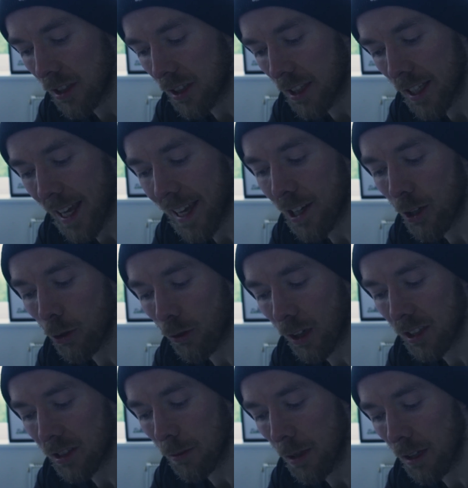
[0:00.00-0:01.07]
Diego
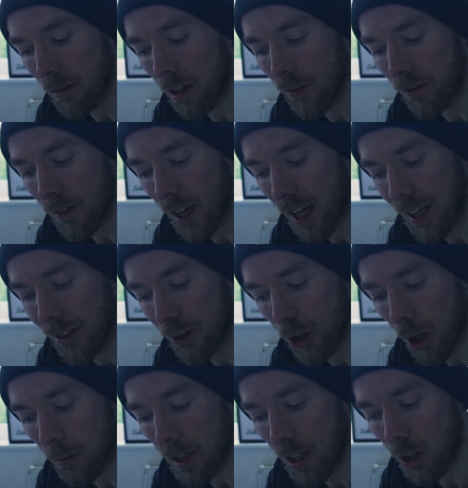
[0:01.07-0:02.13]
Krasimir, and
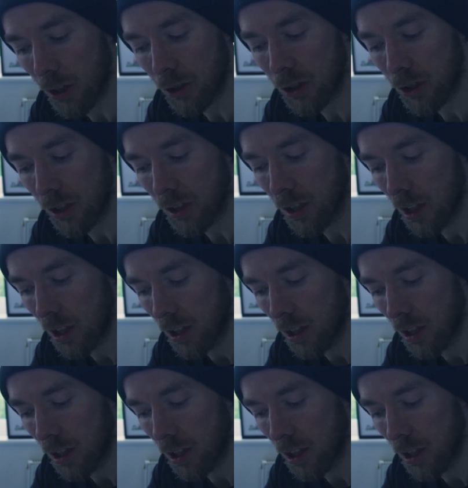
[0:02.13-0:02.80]
Tommy Hodgson.